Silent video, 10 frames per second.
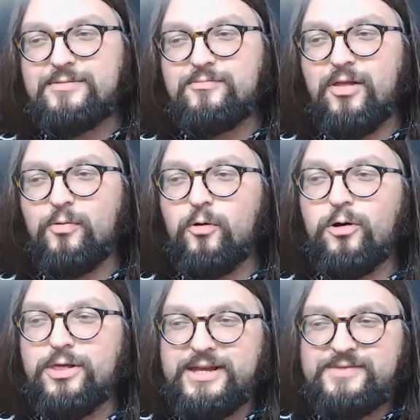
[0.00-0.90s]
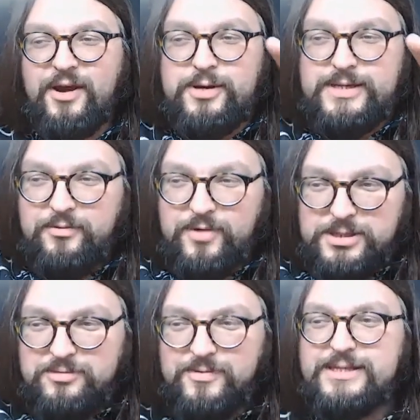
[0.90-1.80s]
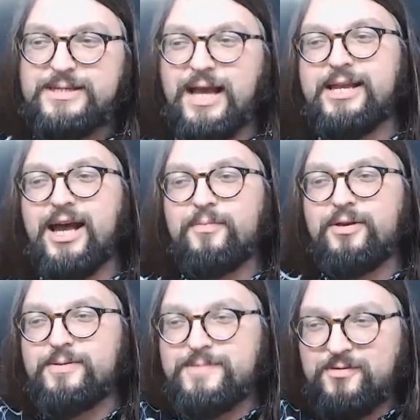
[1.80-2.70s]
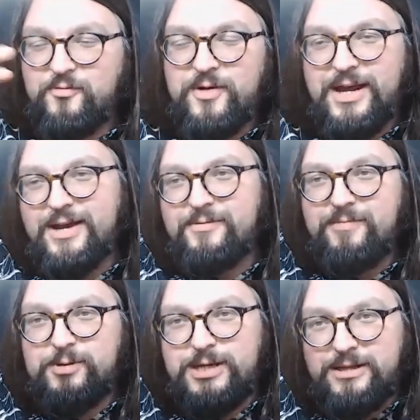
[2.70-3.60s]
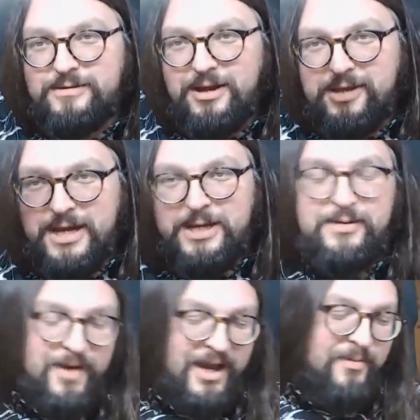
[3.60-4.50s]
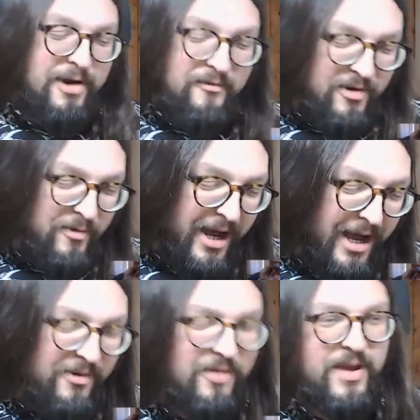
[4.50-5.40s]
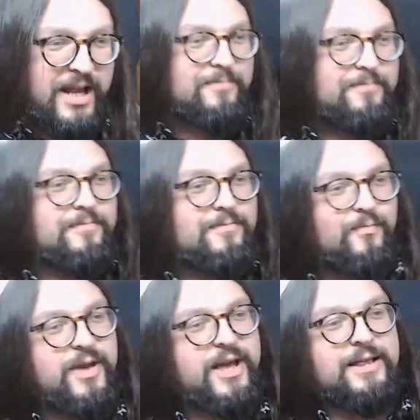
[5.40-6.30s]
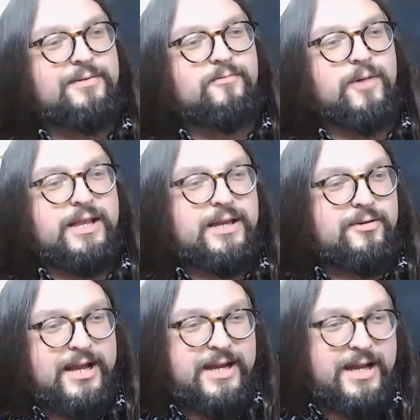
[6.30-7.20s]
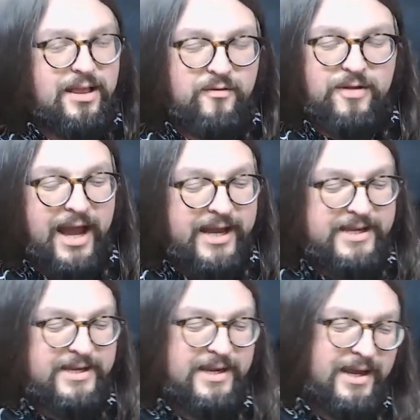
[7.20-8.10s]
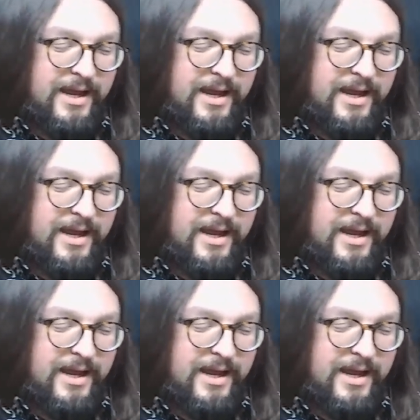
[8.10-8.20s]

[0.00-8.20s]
one wall, and there's various other instruments lined up, and sort of musical notation paper everywhere, and a big window letting in a lot of light.